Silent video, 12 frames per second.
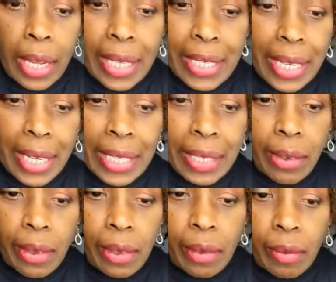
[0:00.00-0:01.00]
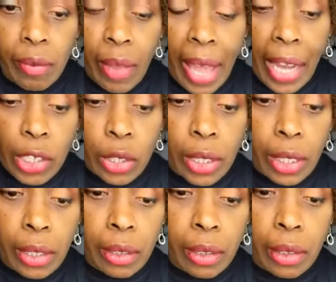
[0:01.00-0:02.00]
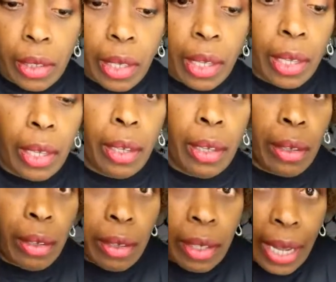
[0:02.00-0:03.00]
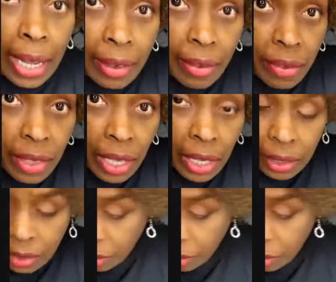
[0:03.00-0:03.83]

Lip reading: because it is actually kind of thick.